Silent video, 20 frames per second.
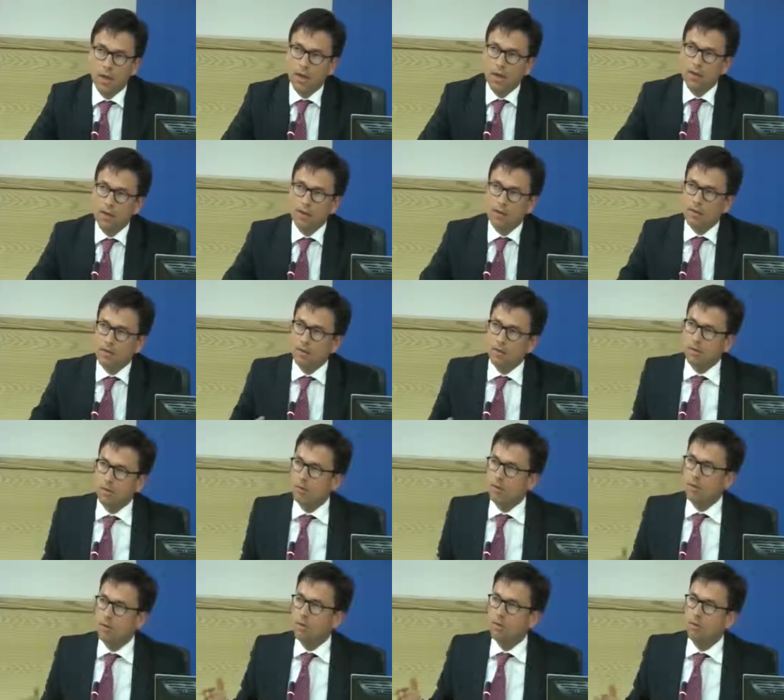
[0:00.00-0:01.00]
it's
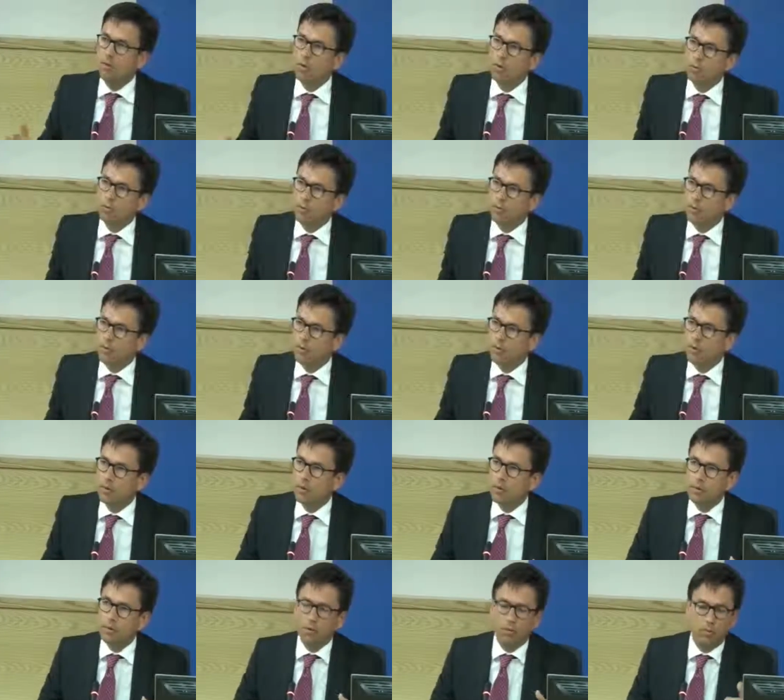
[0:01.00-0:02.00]
Europe. You
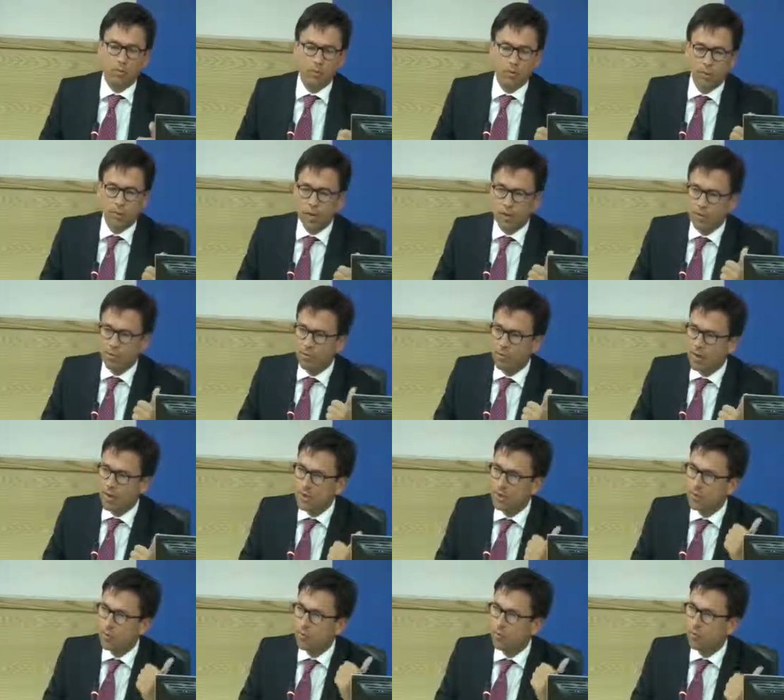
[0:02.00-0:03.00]
know, we have
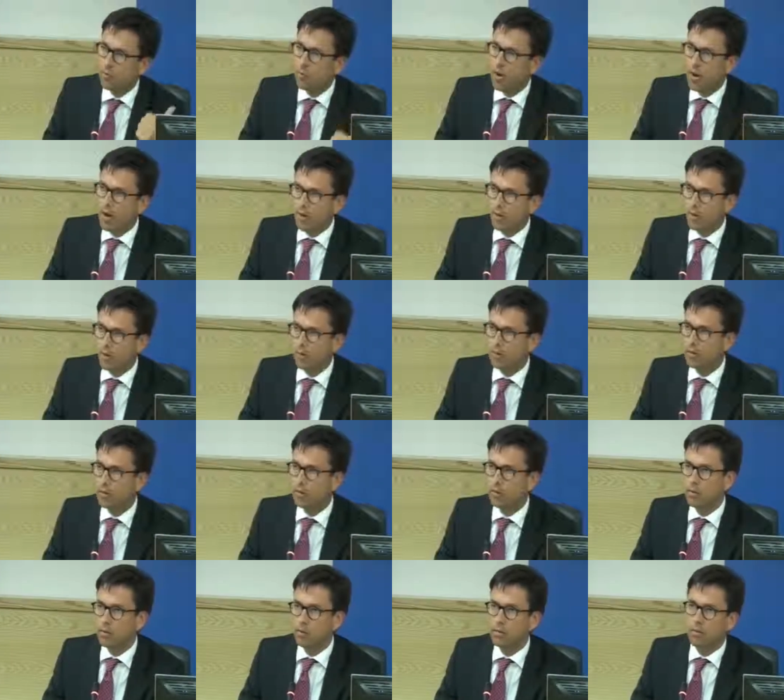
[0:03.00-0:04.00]
plenty of wealth.
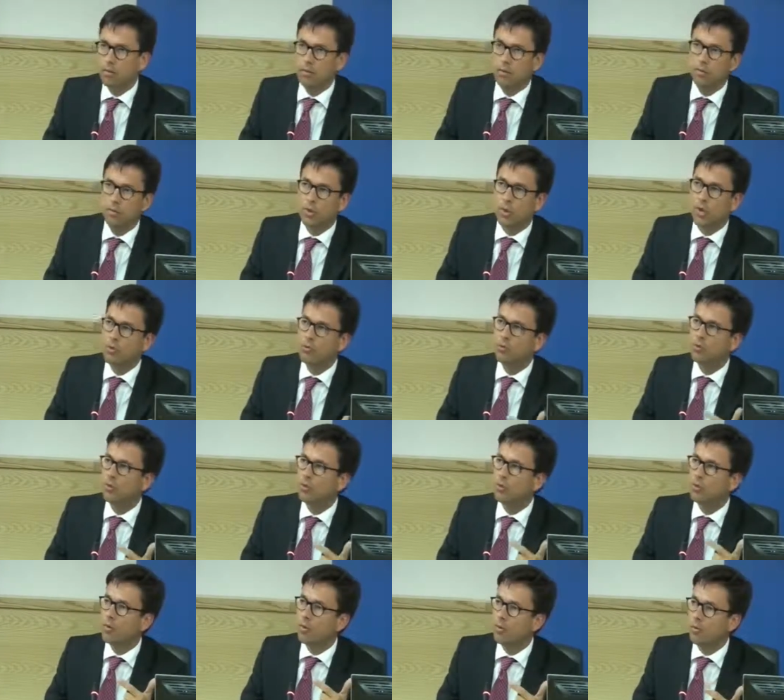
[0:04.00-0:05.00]
We have
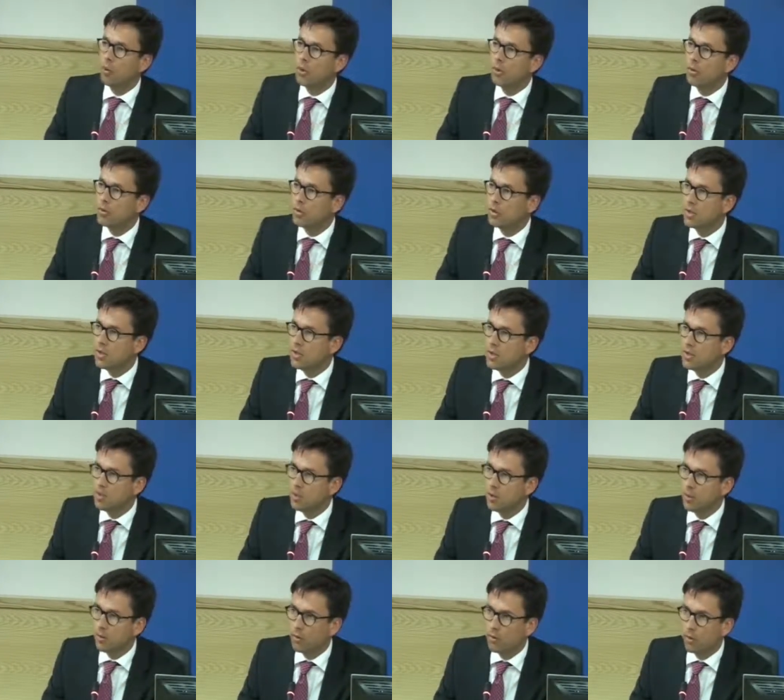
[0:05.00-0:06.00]
the biggest
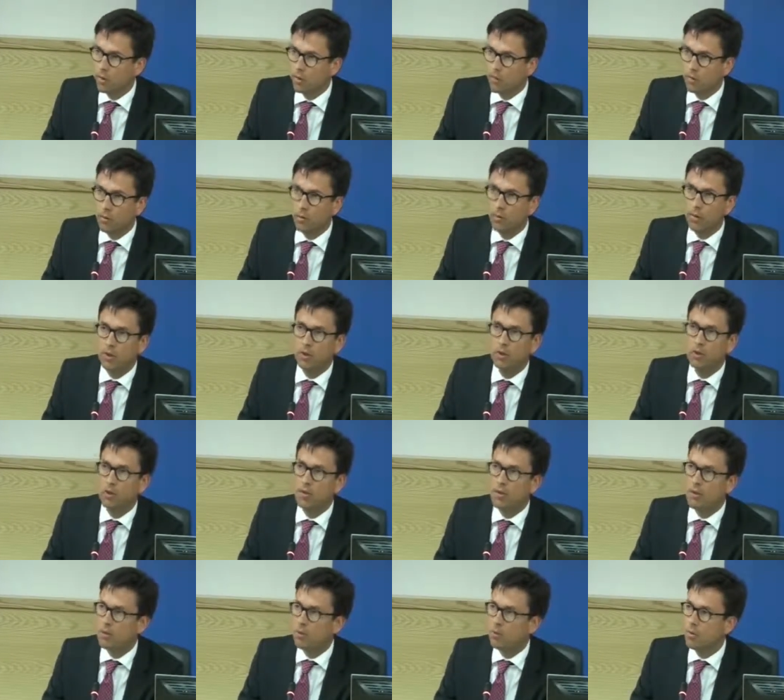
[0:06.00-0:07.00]
GDP on earth, bigger
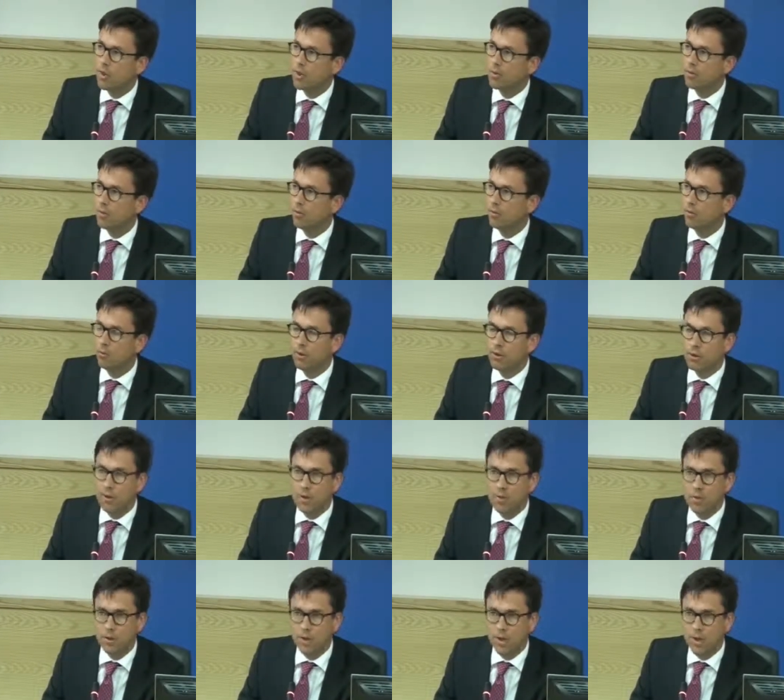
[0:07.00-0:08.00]
than the US, 3
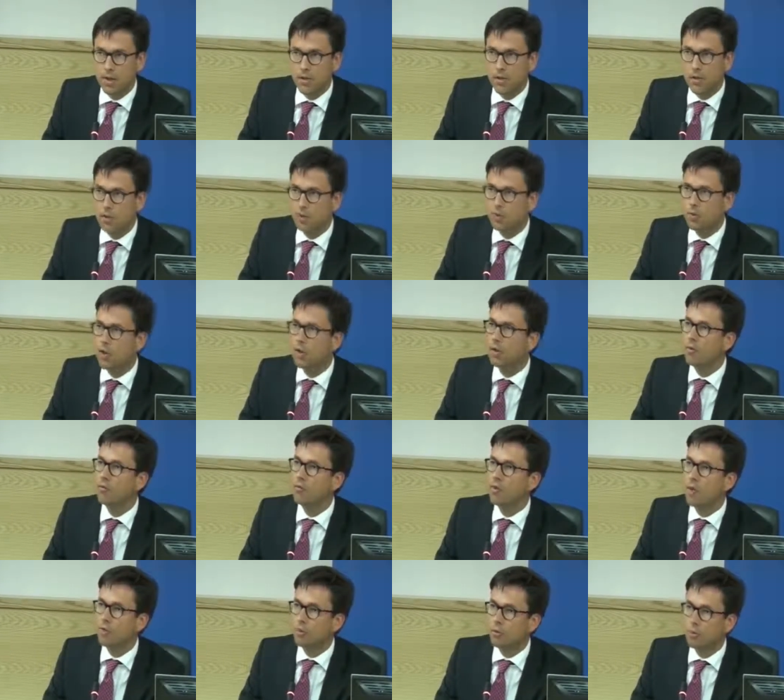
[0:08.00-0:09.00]
times China. We are
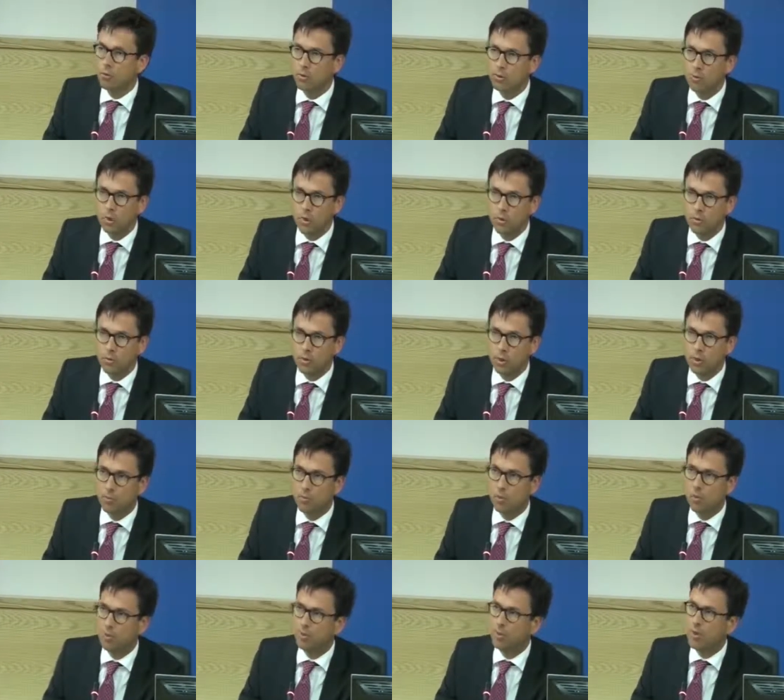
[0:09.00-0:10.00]
500 million
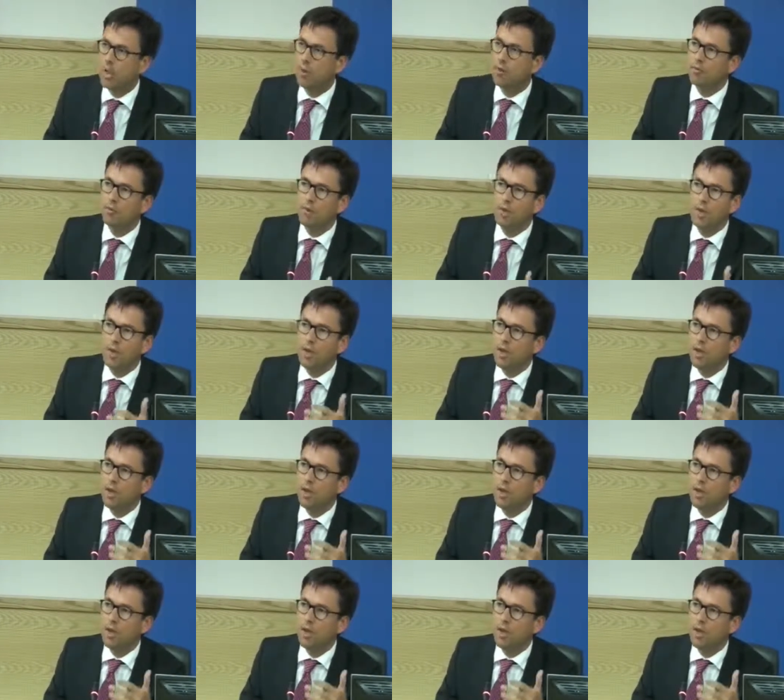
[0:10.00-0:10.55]
people. We have